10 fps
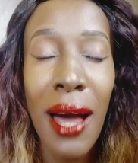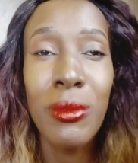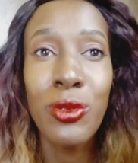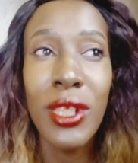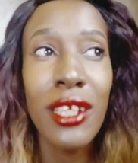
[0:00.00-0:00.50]

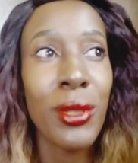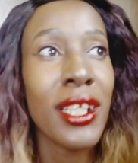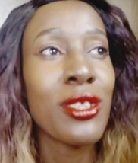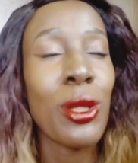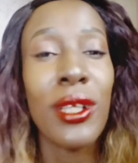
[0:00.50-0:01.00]
I'm
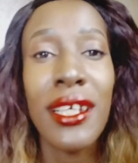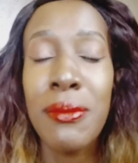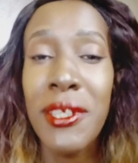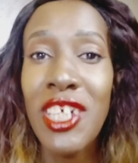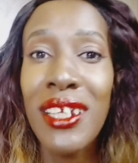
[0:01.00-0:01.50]
really tall,
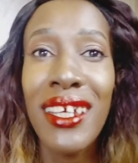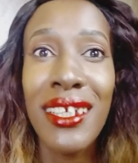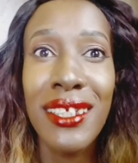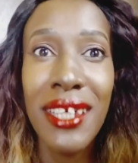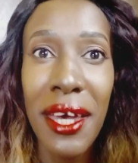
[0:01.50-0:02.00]
especially
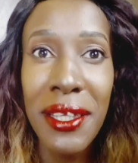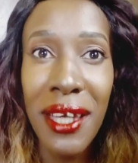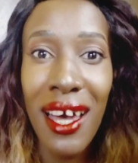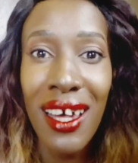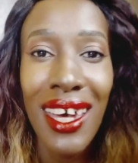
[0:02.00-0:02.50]
in
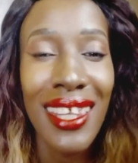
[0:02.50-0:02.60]
Kenya.